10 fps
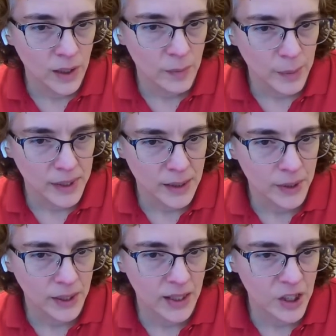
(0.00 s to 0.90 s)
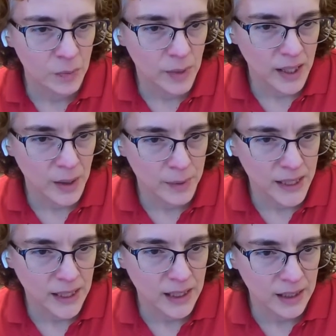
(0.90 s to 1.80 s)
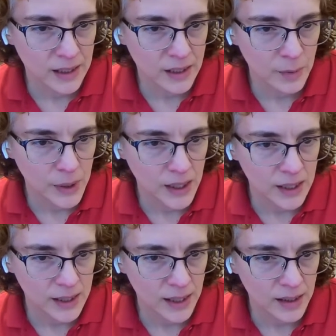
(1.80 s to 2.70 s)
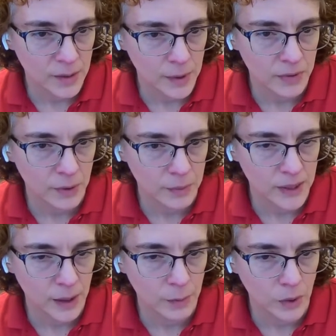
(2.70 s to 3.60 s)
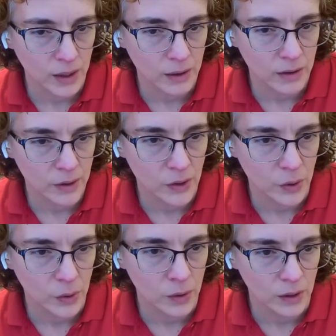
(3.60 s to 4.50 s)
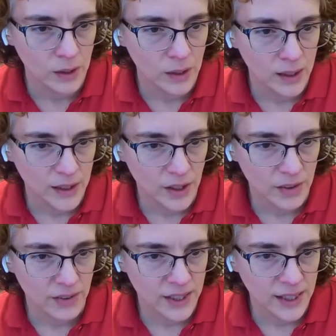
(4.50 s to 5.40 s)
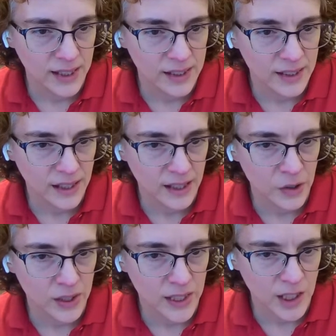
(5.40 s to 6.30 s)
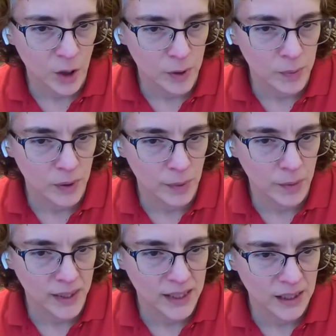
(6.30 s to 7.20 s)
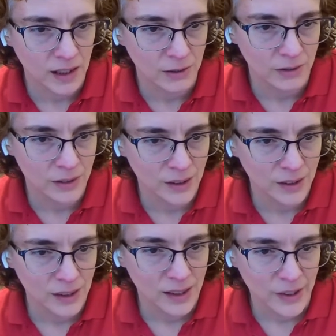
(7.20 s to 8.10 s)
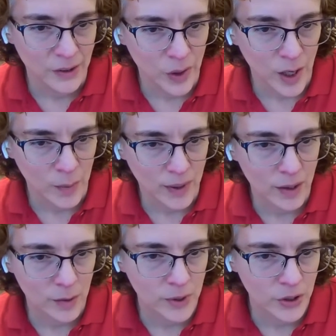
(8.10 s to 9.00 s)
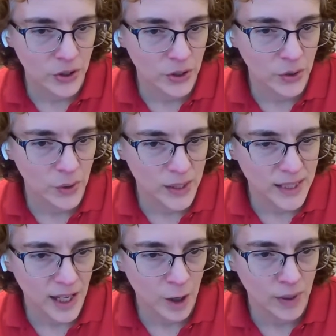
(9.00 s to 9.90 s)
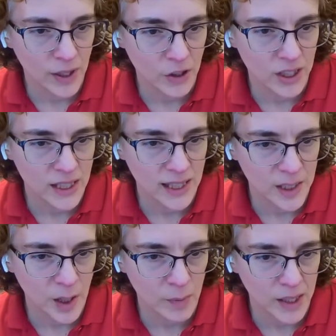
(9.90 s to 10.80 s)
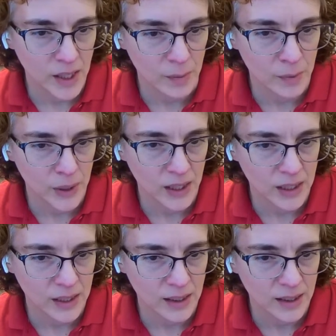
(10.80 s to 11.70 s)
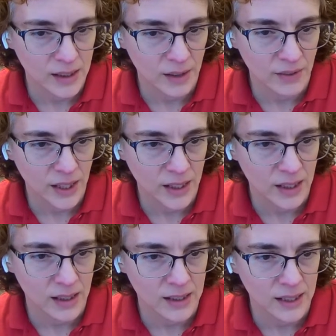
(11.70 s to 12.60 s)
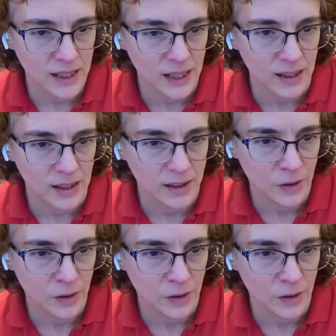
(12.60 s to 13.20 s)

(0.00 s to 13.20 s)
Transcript: Maybe it's something I just made up as a kid, because I had to be from somewhere, you know. A lot of the things that I used to tell people about myself, I don't know how many of them are true and how many are just things I made up because I didn't have anything else to tell.